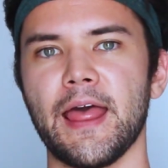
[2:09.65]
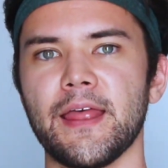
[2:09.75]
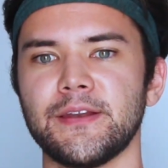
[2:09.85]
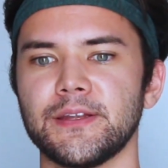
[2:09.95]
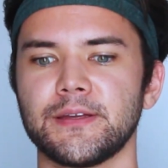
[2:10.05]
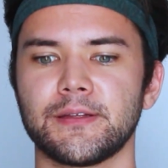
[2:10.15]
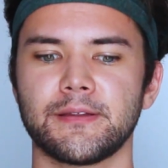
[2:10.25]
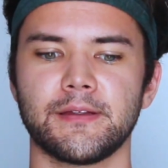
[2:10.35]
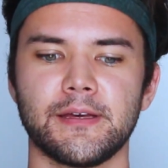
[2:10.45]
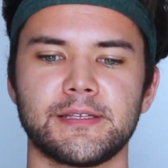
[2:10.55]
And
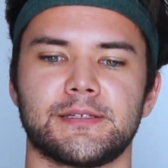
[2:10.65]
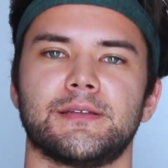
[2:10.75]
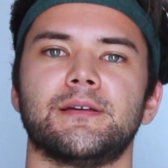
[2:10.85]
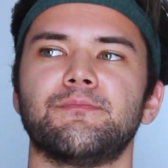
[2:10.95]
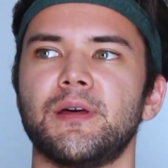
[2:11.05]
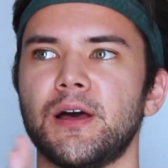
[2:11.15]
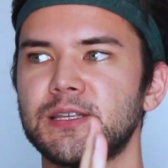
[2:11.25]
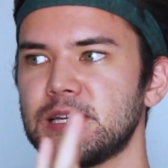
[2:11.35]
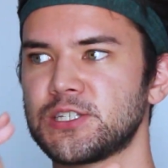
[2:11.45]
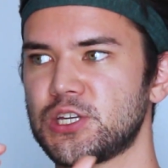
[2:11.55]
it's,
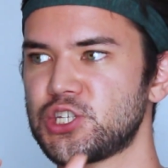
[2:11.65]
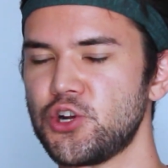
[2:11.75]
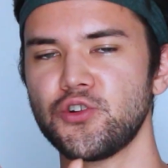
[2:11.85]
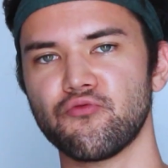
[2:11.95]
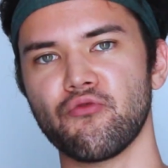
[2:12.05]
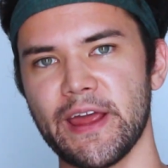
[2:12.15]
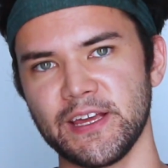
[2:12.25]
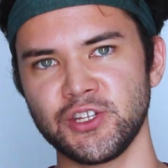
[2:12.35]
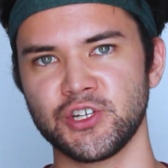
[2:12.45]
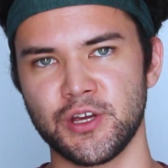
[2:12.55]
it's, it's a certain
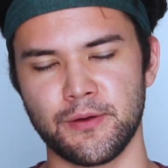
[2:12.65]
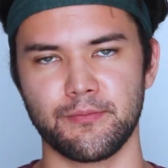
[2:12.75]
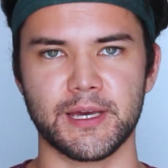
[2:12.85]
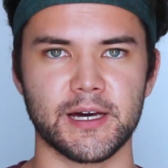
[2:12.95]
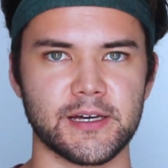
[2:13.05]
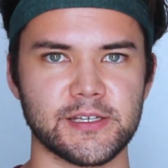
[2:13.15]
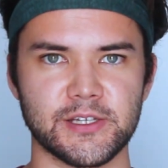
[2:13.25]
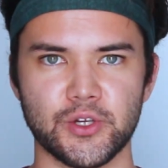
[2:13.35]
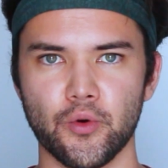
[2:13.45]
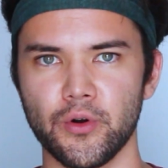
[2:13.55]
range
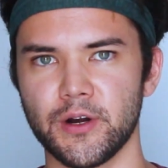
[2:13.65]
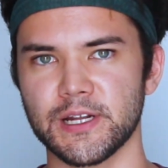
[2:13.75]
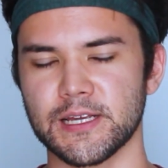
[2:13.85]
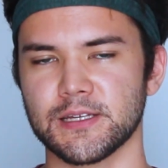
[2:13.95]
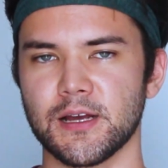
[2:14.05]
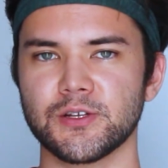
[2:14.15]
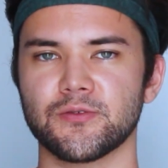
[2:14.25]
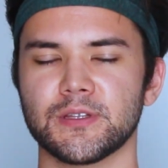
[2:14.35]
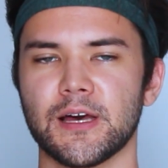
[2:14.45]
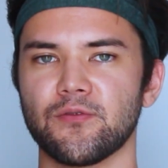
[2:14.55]
because your
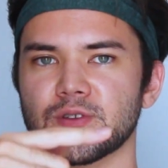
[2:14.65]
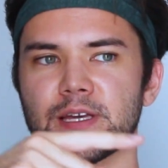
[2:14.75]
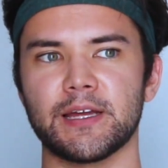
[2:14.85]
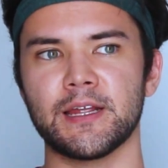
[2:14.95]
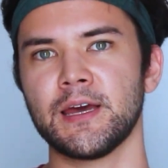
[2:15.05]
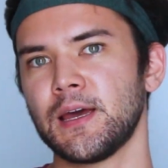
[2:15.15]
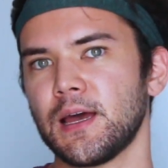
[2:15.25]
testosterone levels can